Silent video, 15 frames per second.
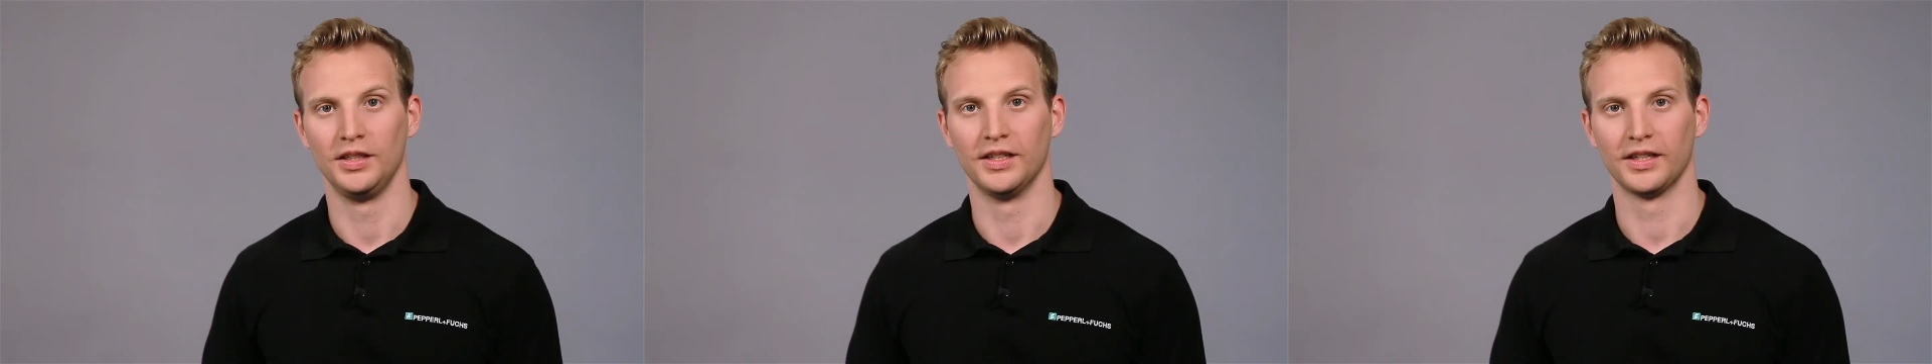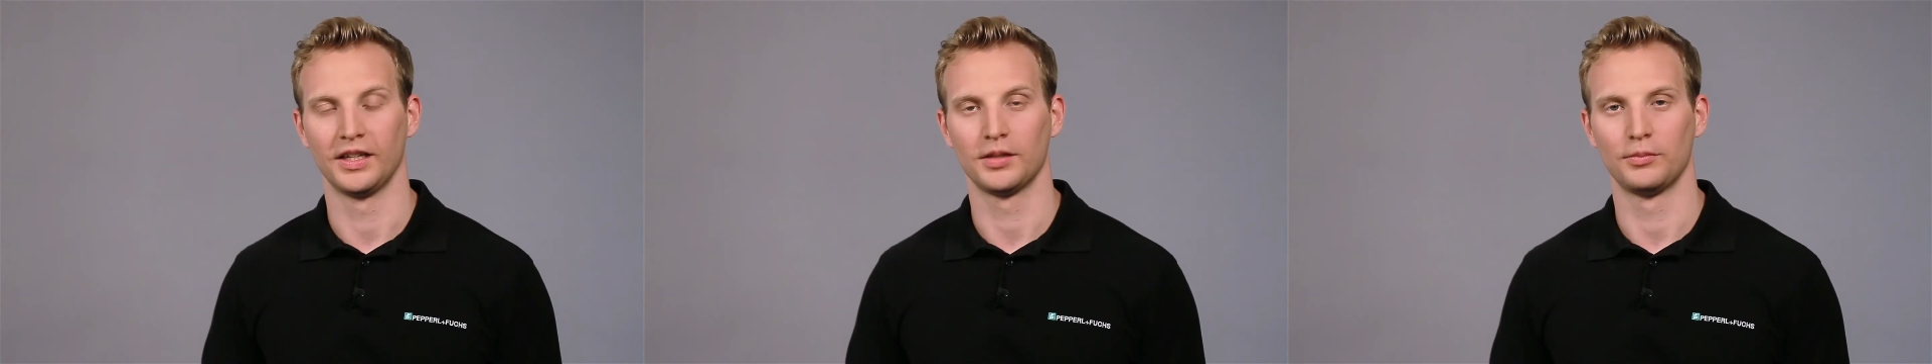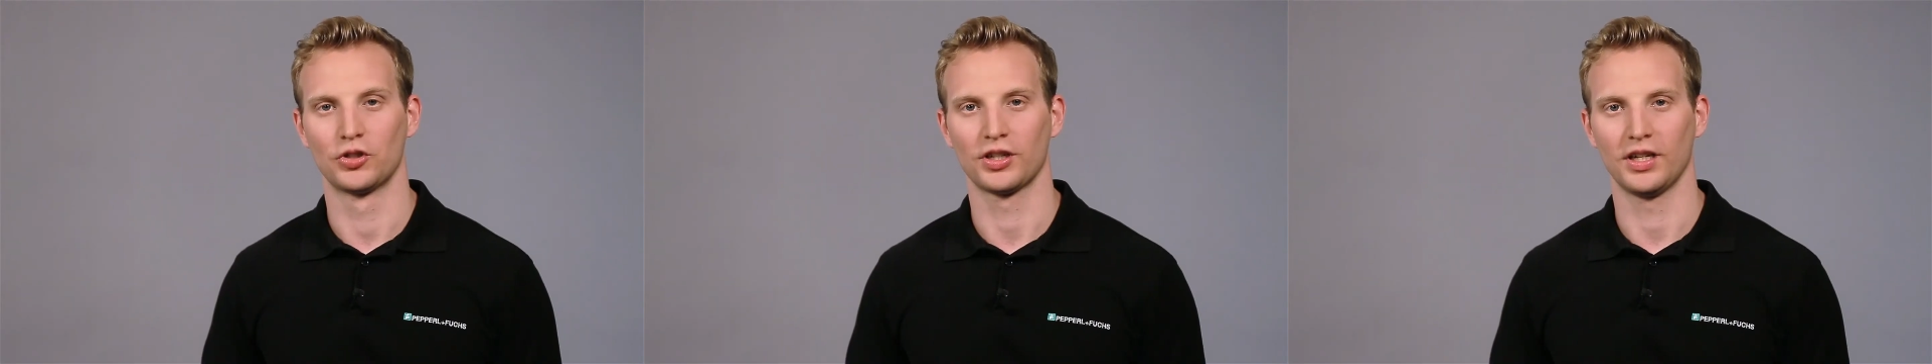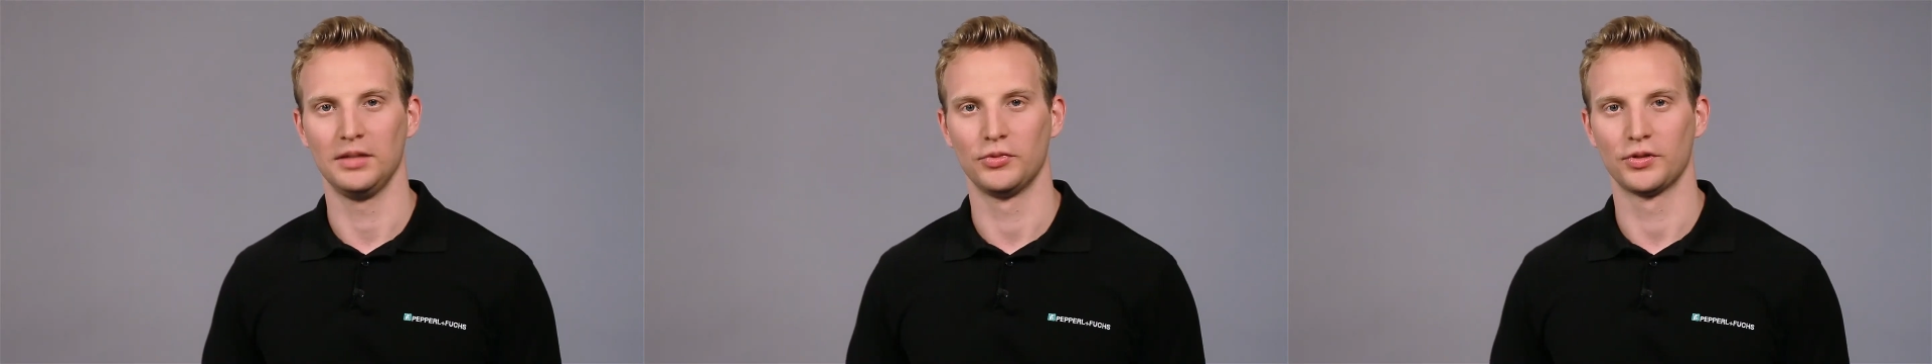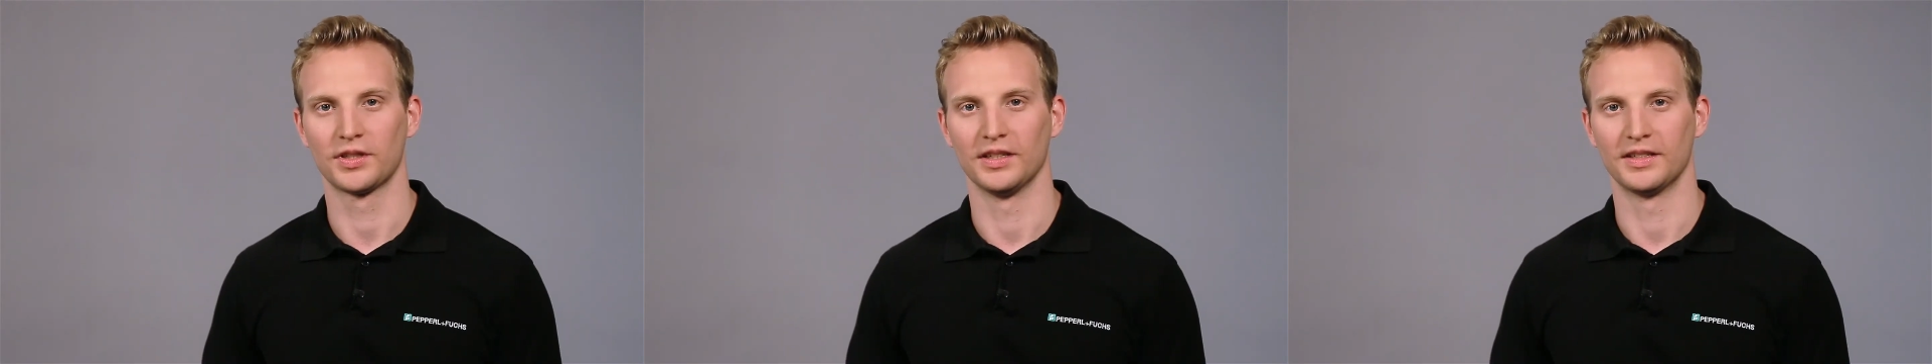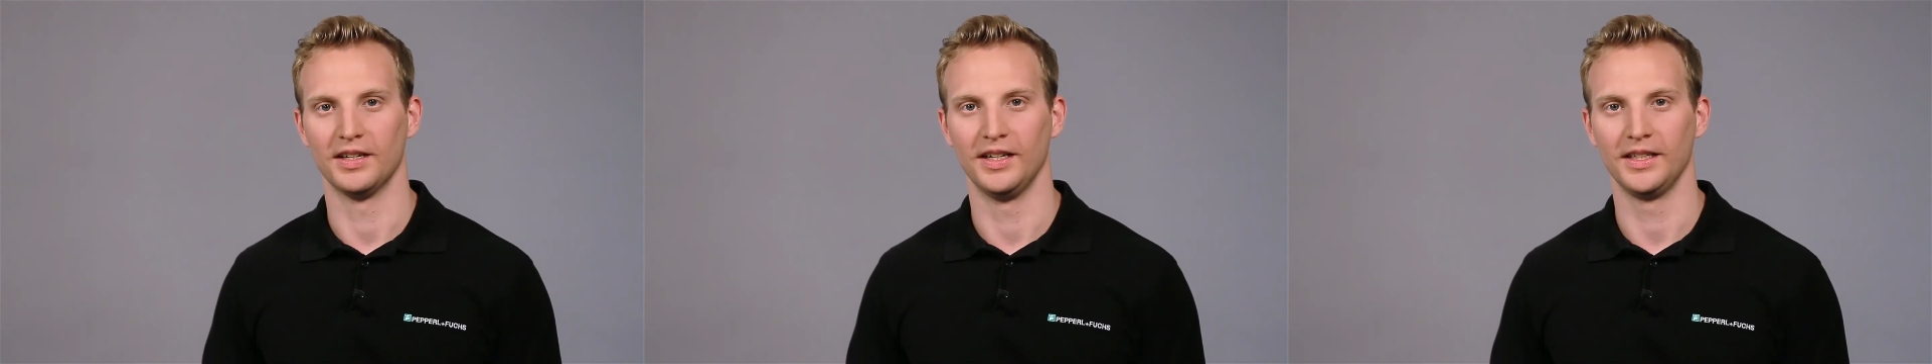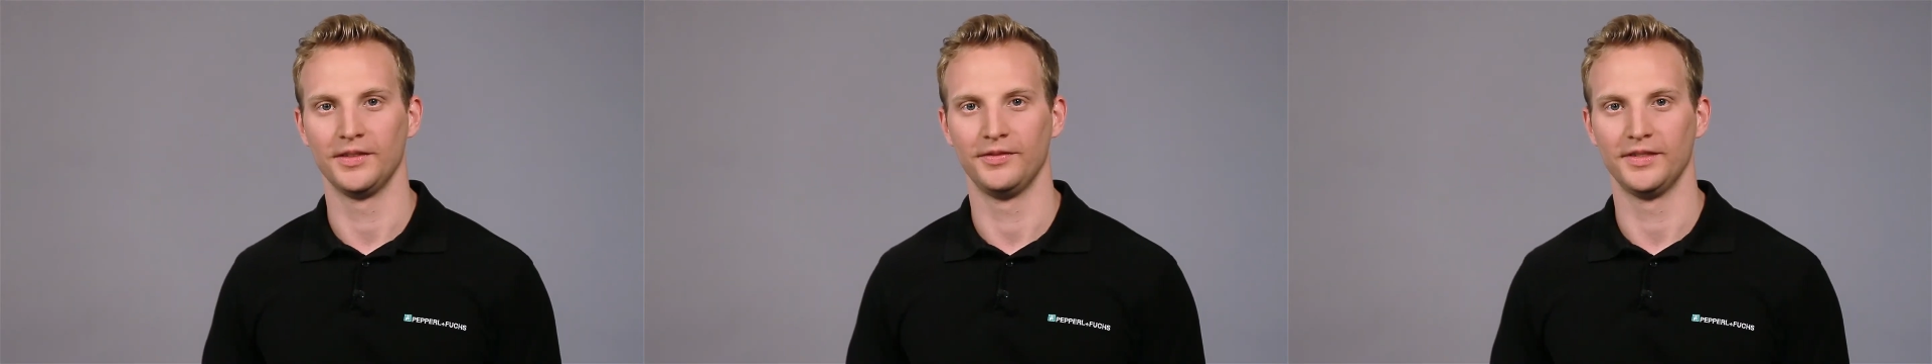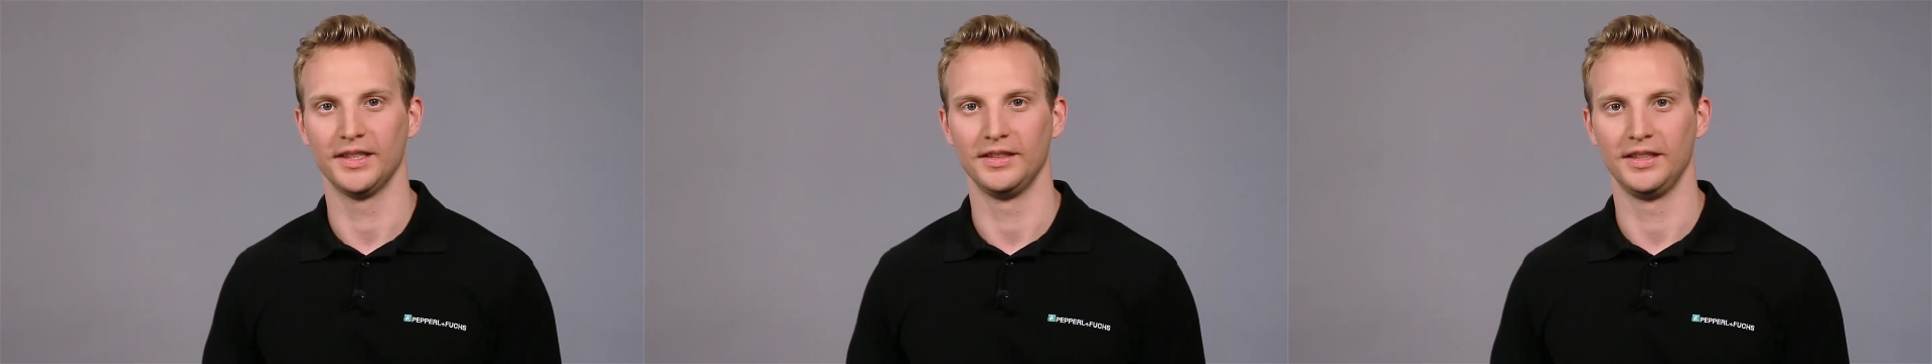The device
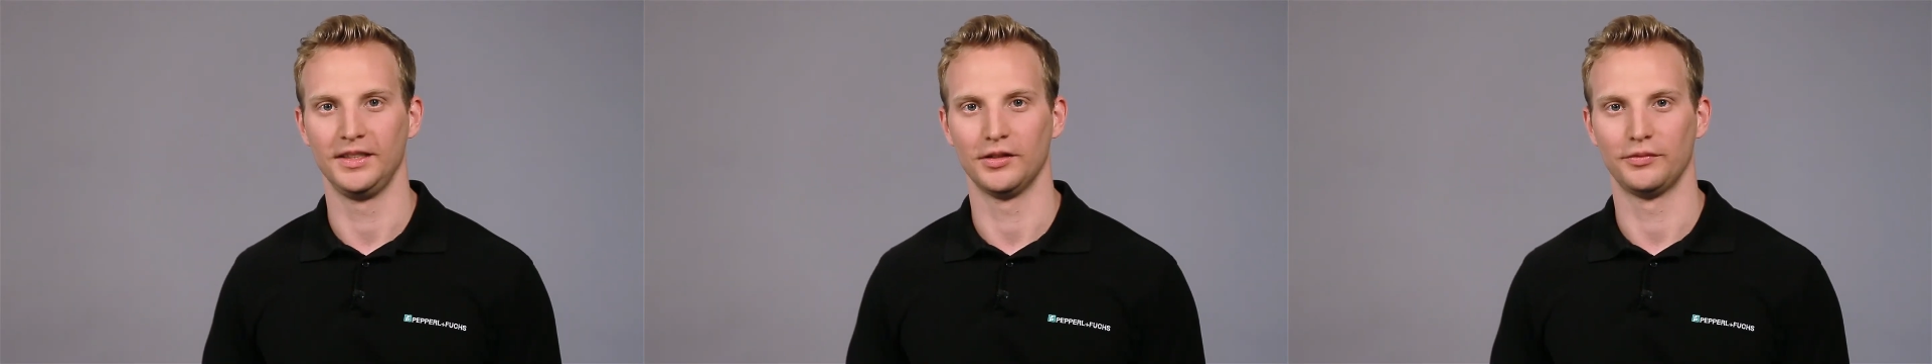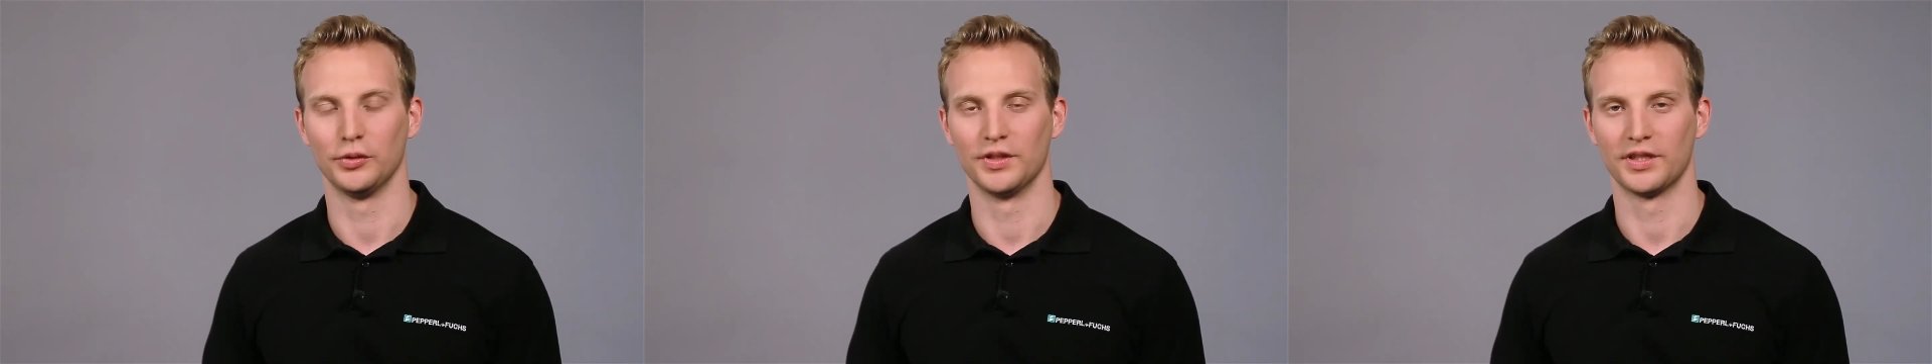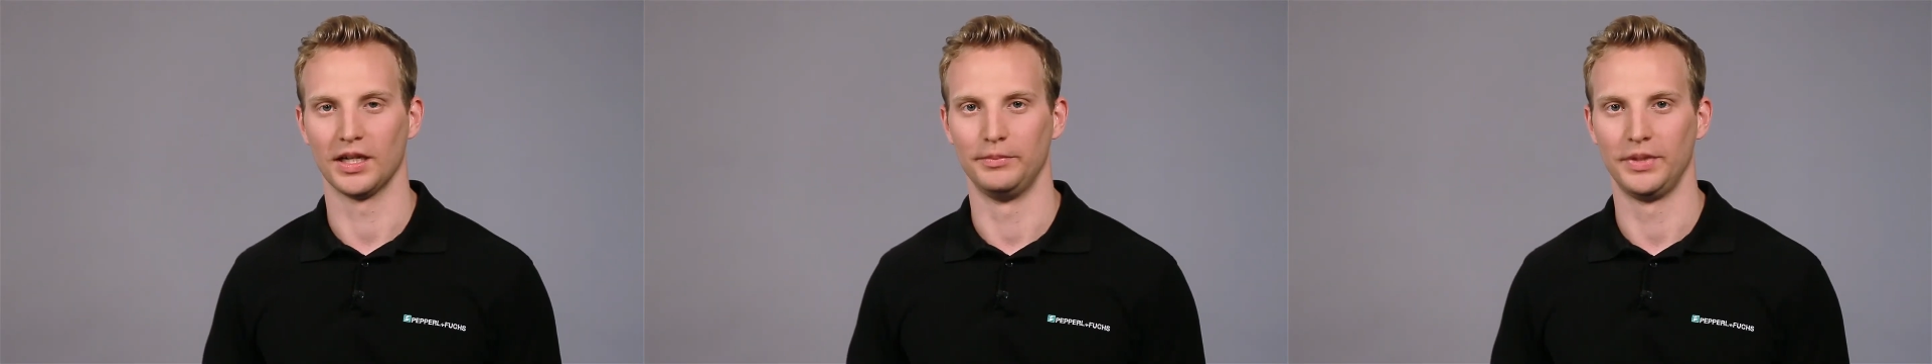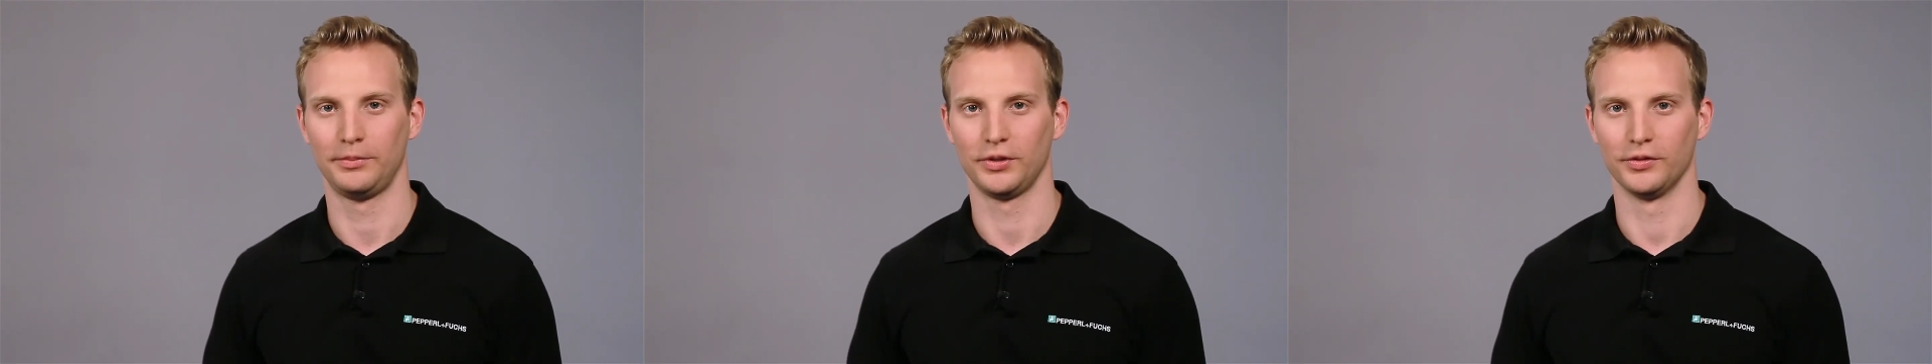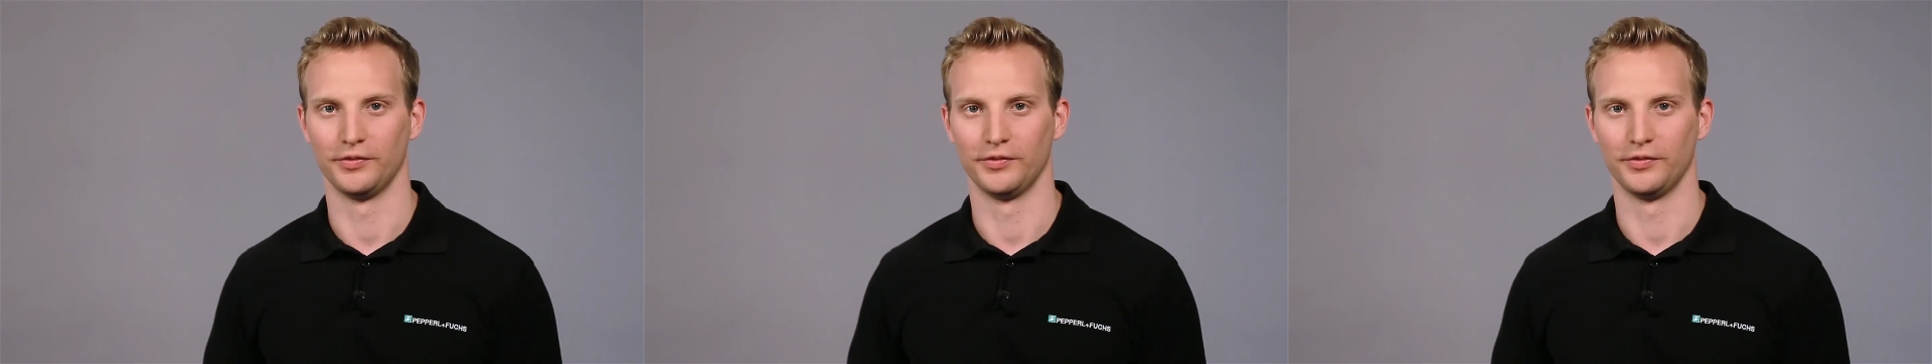description files are available